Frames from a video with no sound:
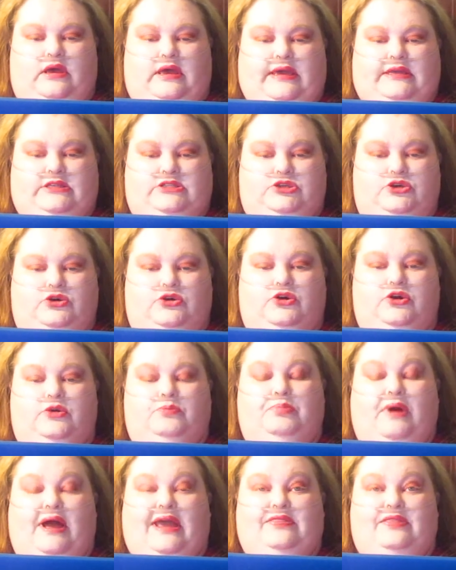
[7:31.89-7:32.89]
He took her
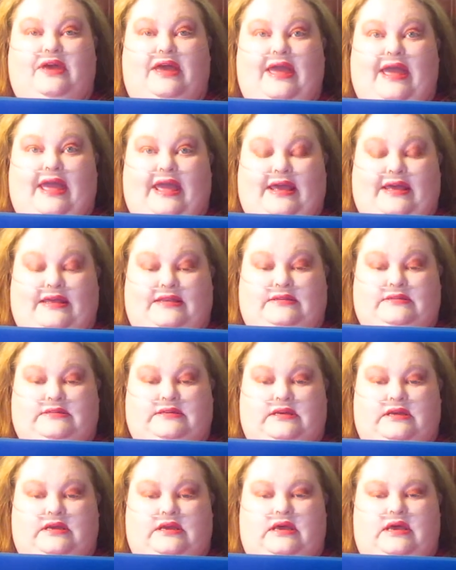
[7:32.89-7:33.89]
by the hand
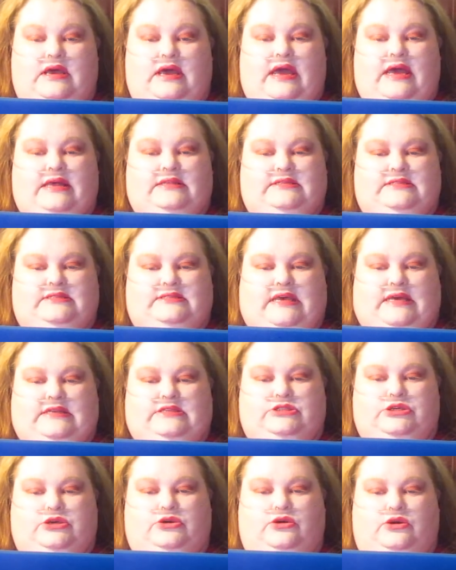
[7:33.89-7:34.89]
and said
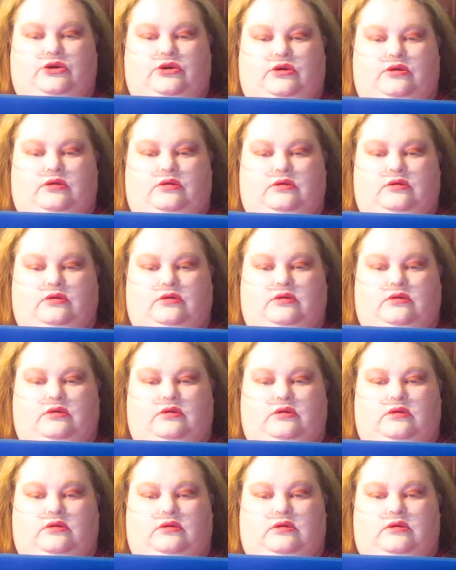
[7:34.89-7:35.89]
to her,
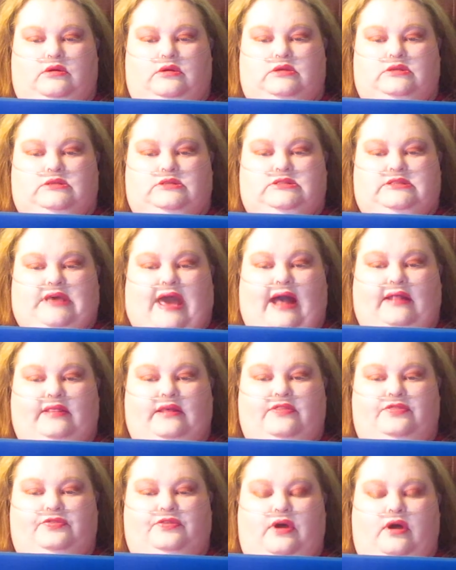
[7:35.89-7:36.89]

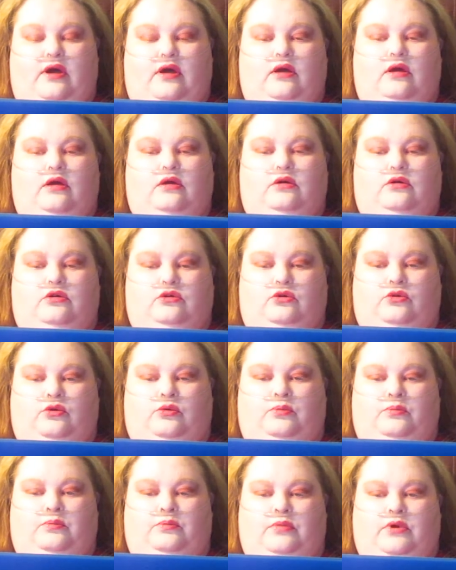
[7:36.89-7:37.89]
Talitha Koum,
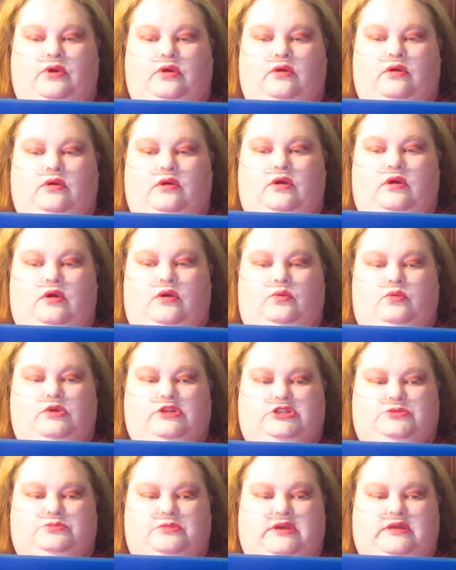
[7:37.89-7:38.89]

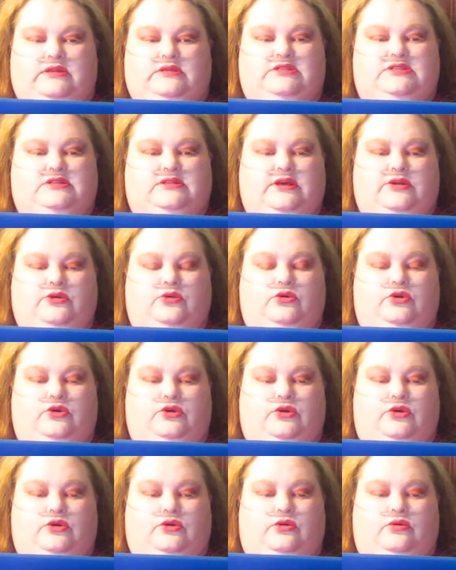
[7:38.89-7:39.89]
which means little
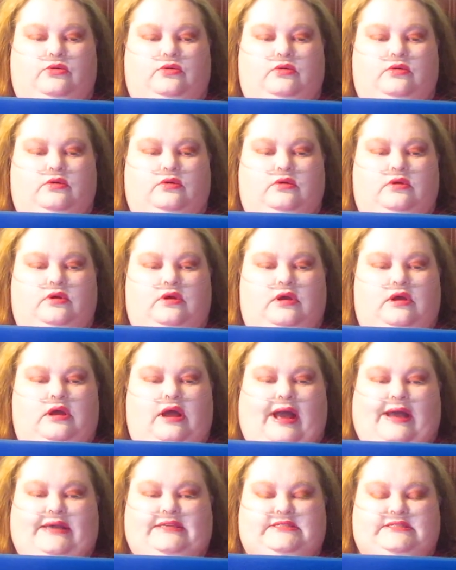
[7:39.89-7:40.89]
girl,
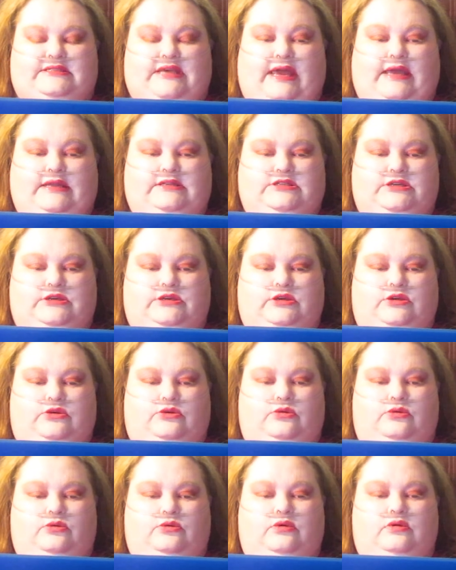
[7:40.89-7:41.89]
I say to you,
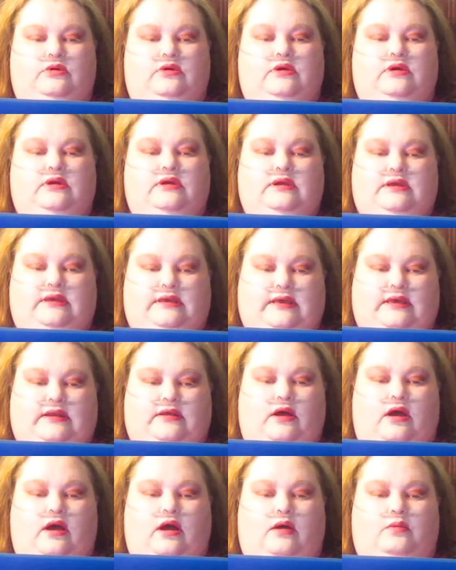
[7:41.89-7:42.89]
get
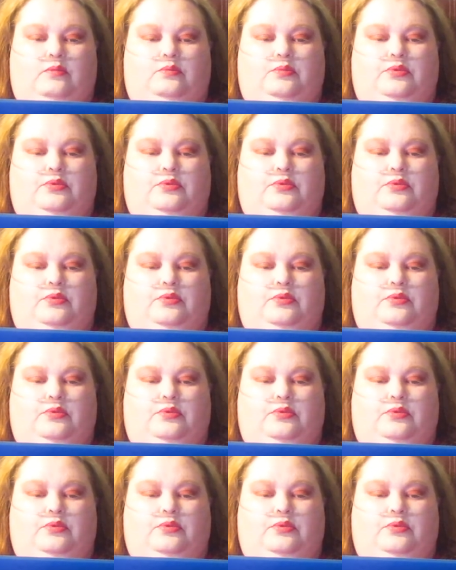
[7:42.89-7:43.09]
up.